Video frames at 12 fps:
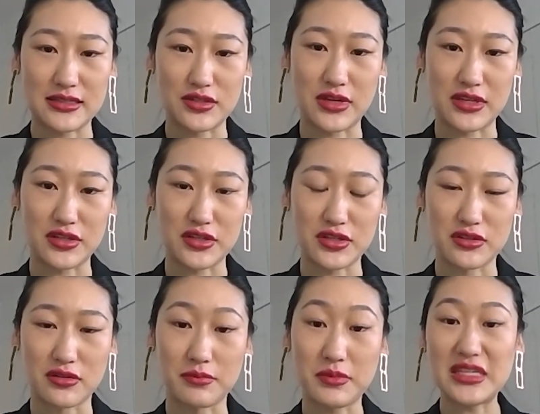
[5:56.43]

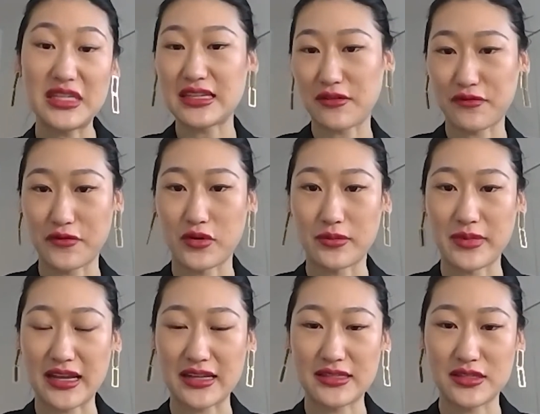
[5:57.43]
traditional media
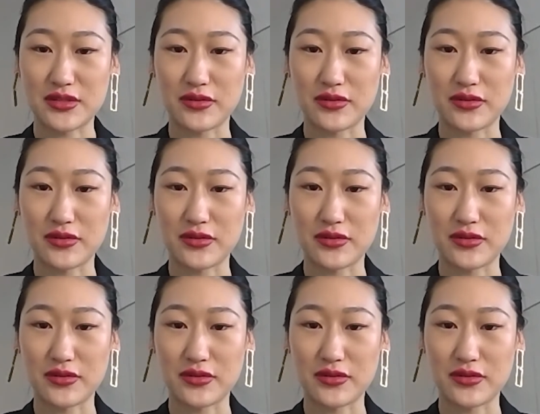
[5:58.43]
formats.